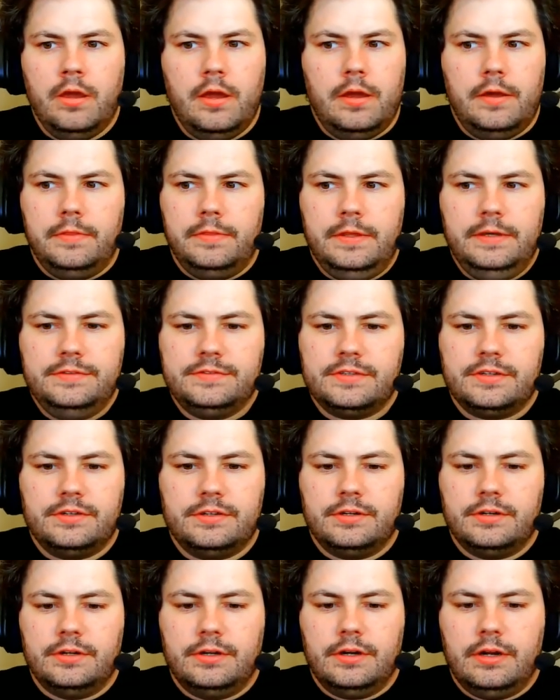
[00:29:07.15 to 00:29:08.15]
These
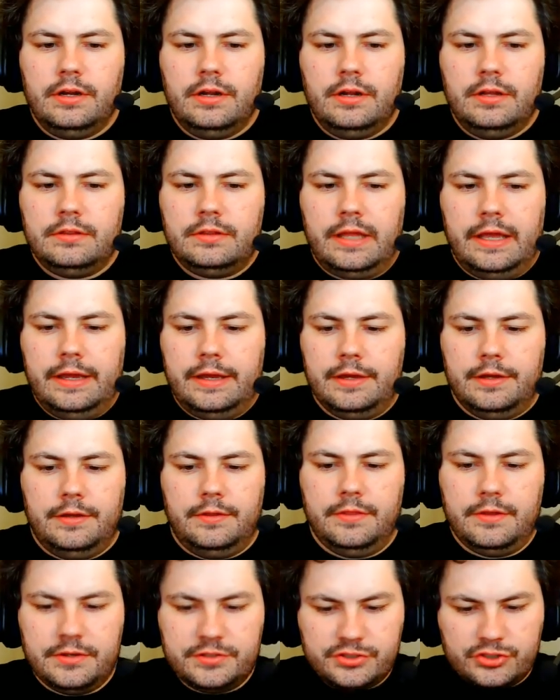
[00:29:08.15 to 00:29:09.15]
are
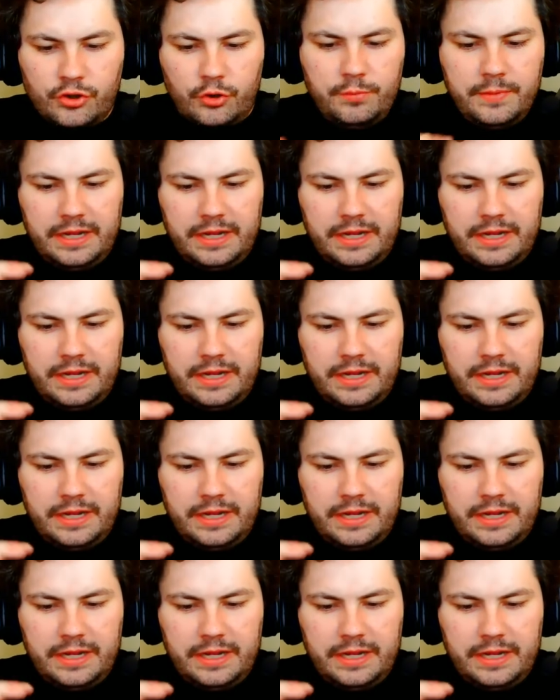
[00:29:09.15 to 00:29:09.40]
there's so many